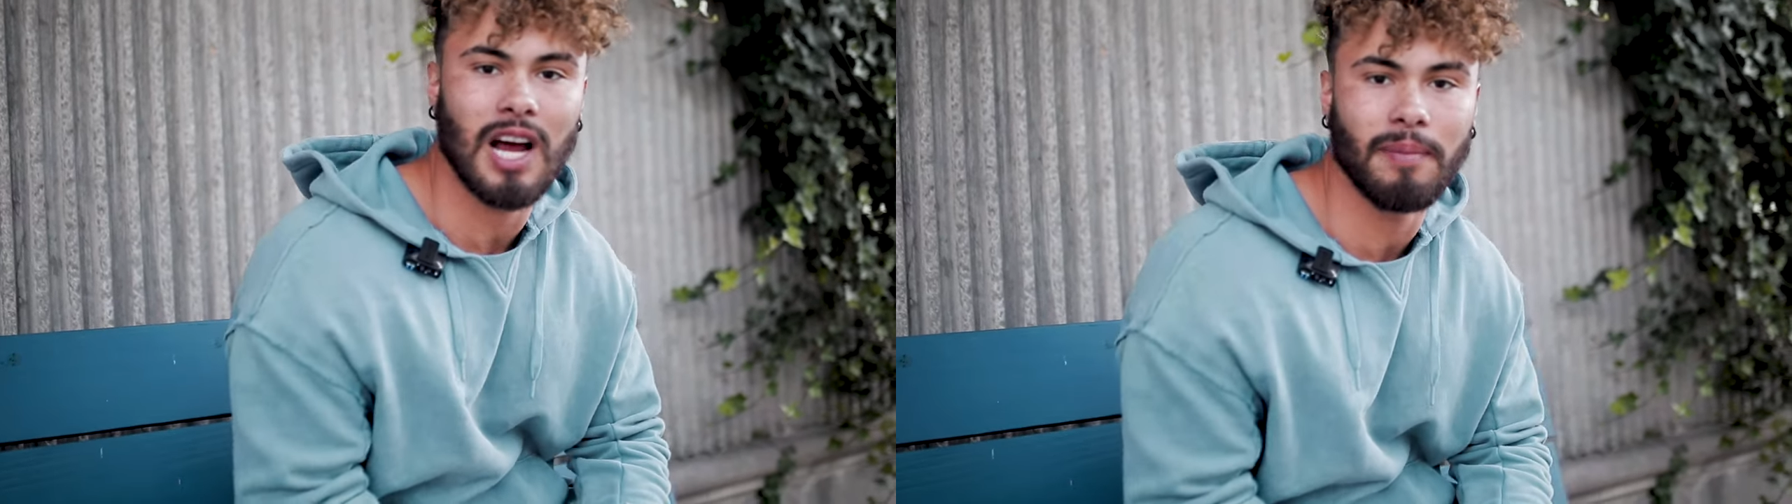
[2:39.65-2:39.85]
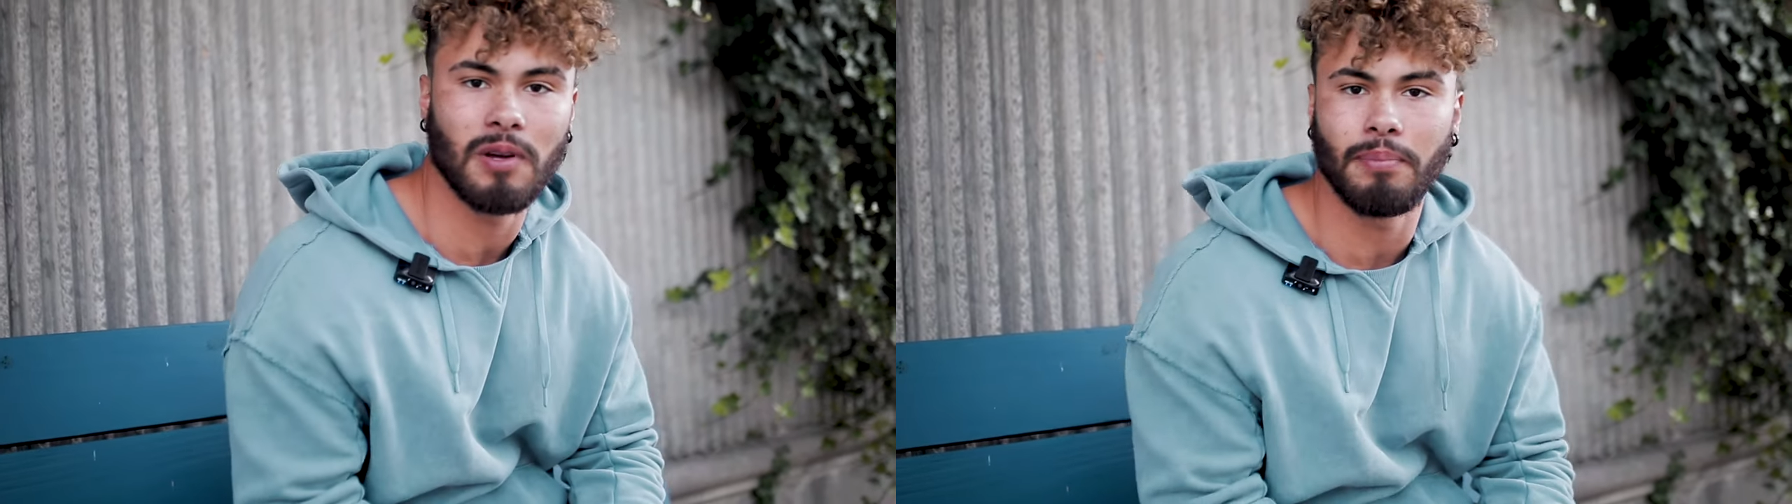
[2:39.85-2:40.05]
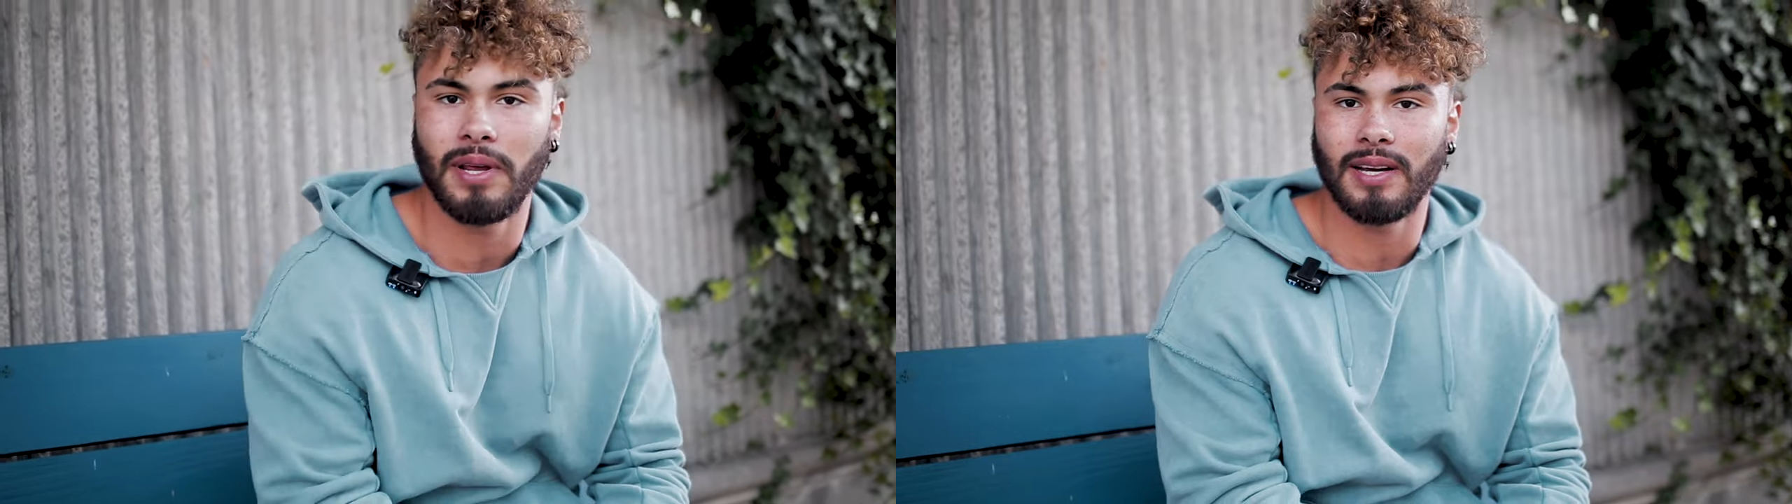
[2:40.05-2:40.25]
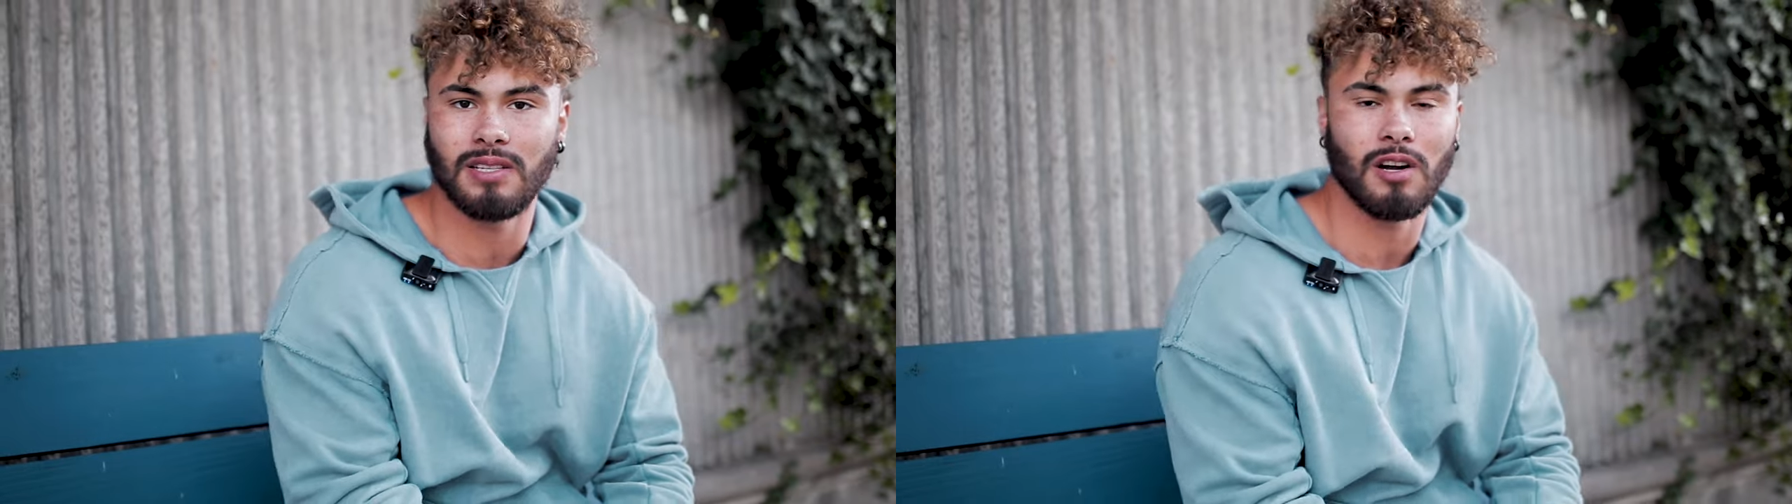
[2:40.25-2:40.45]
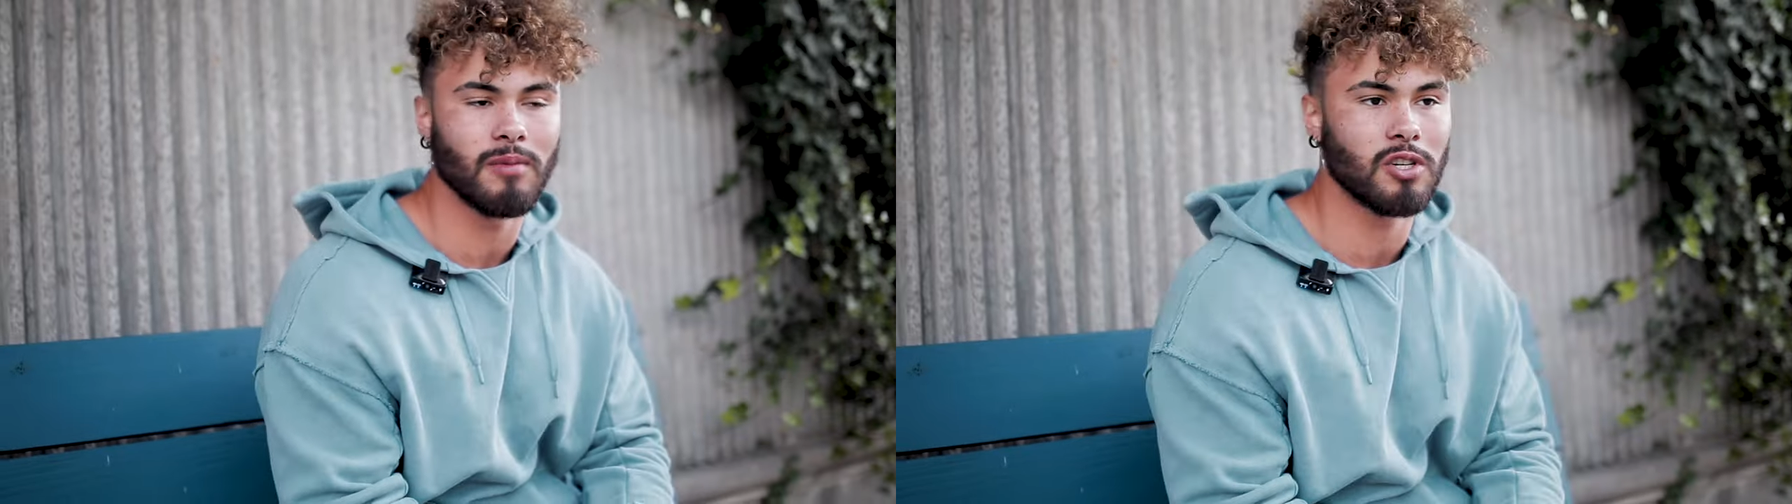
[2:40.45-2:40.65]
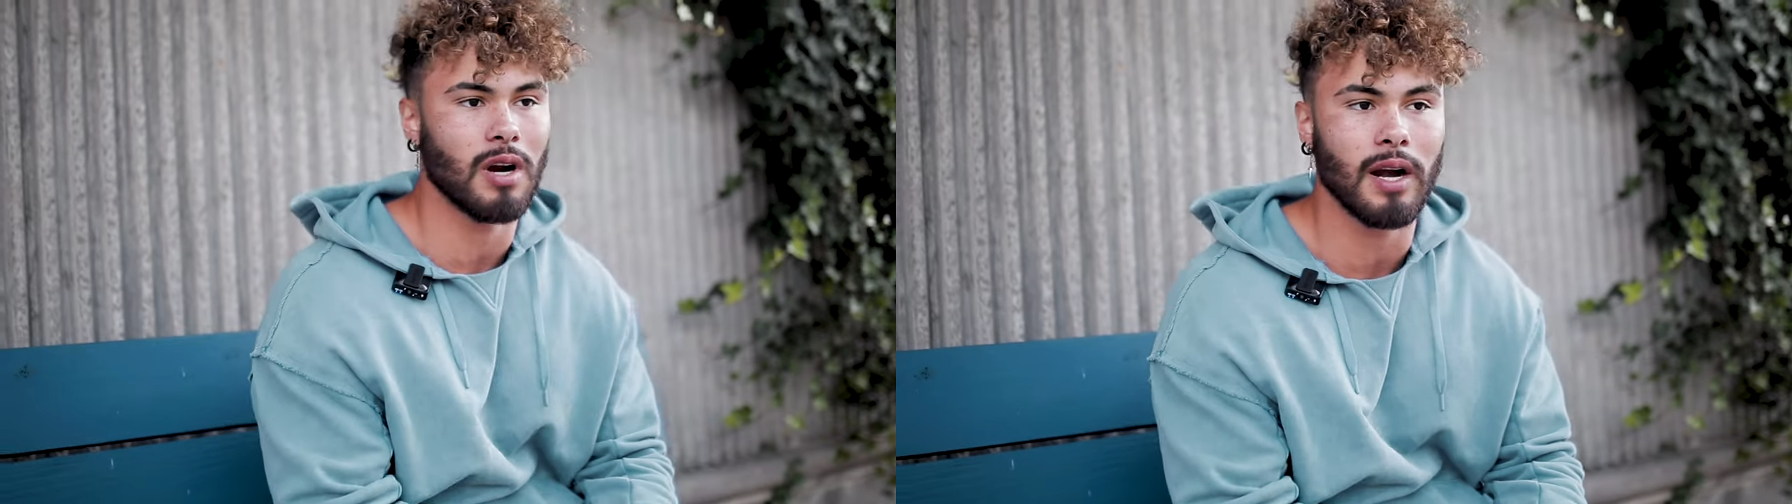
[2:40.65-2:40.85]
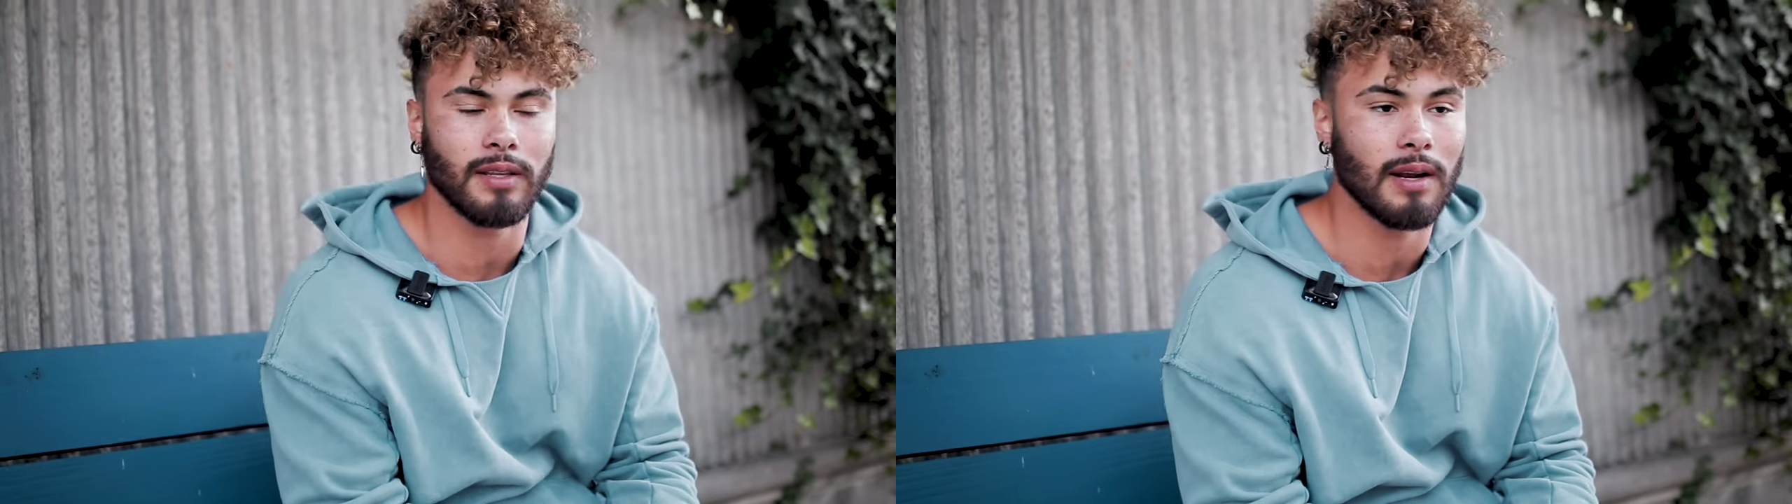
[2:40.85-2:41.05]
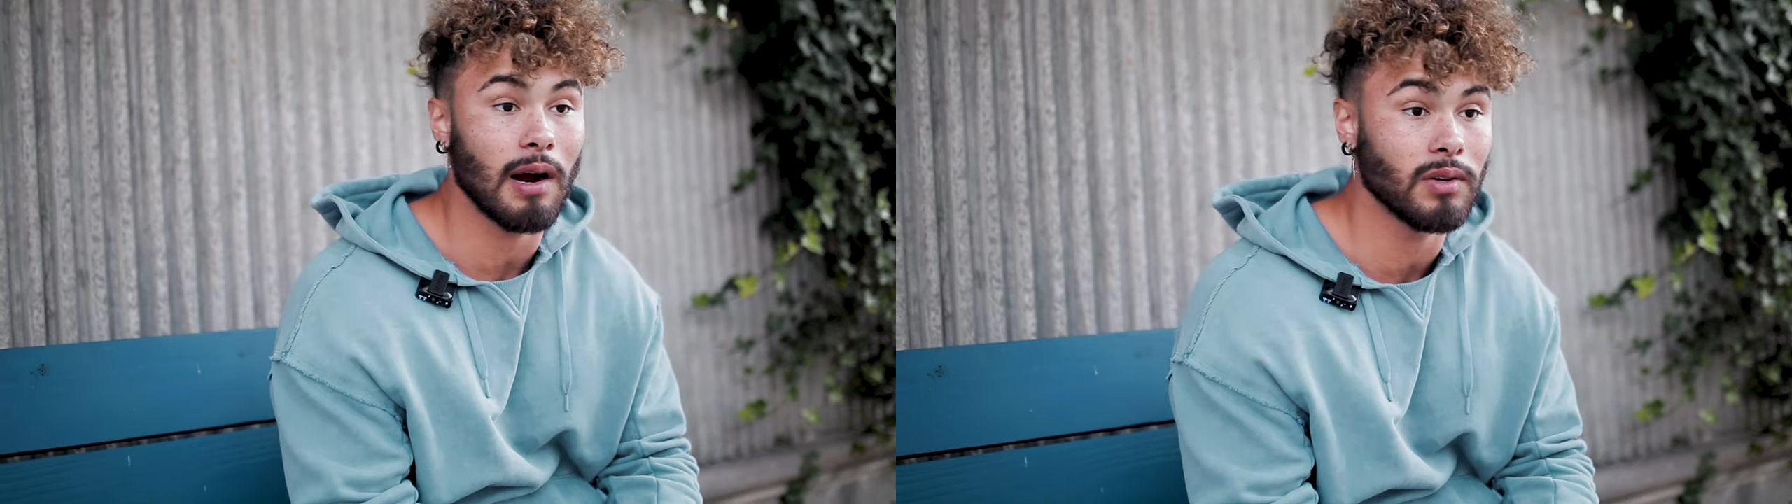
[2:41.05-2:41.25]
time competing at Summer
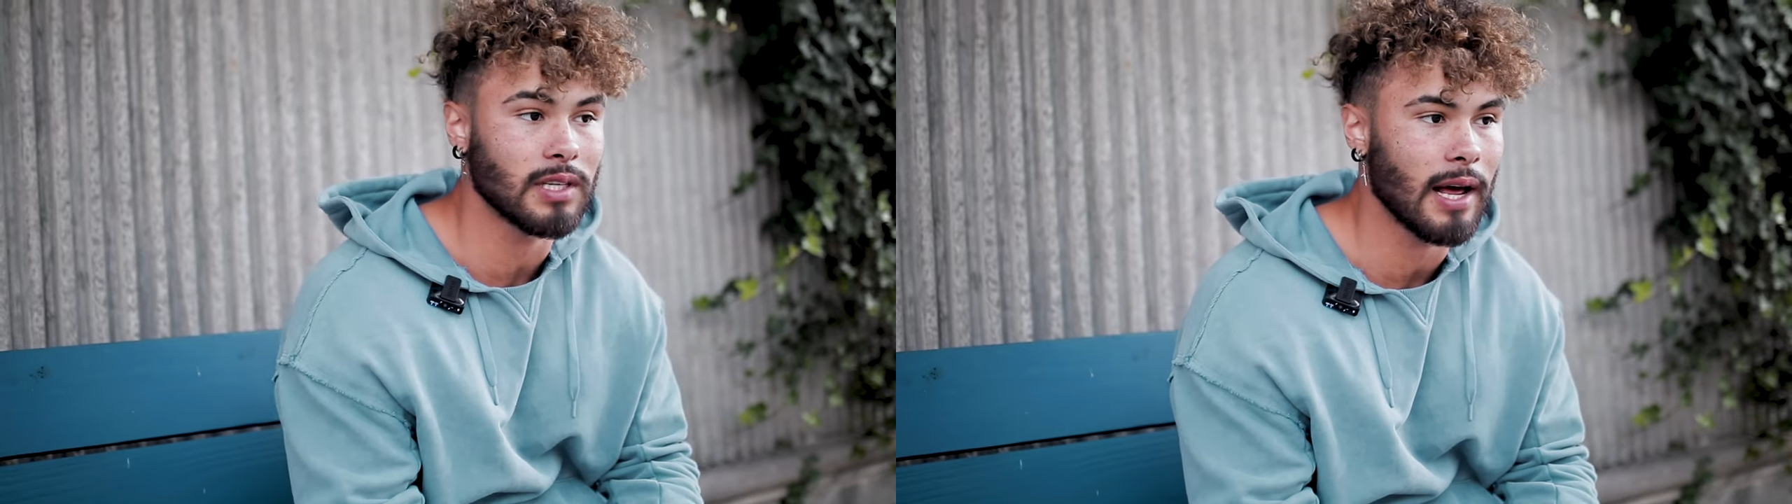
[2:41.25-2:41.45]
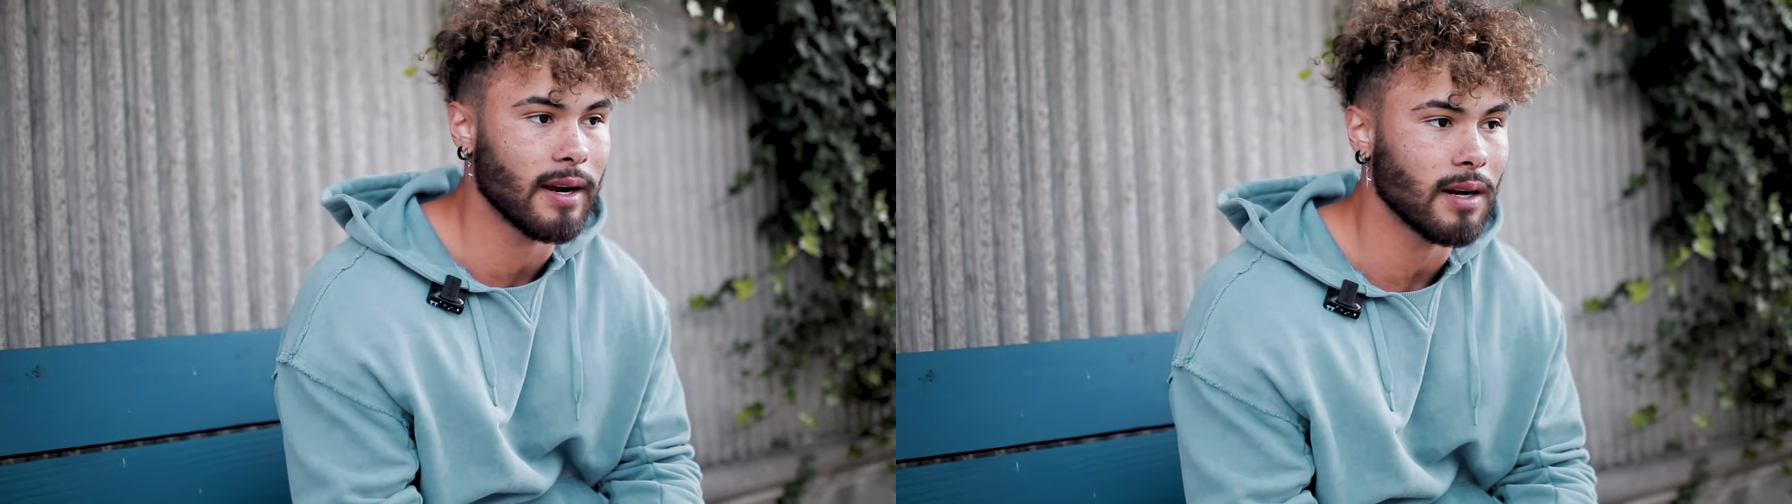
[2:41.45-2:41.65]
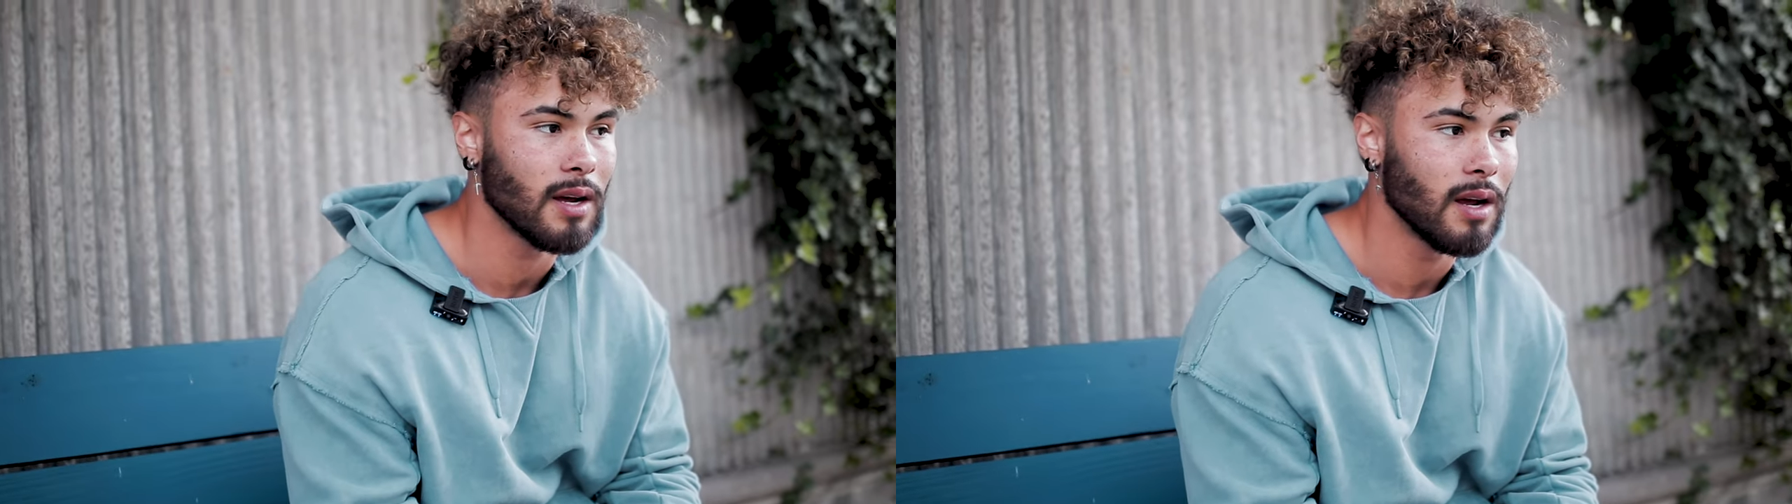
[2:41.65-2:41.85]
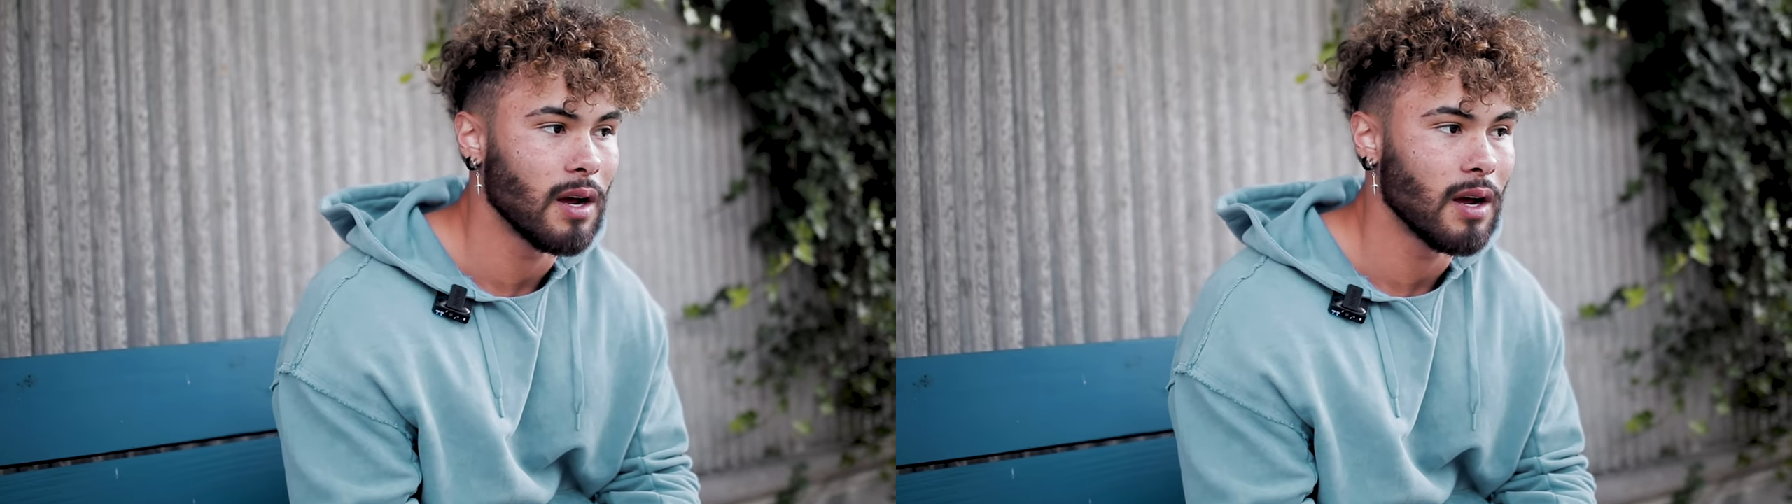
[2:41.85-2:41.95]
Shredding that I was like,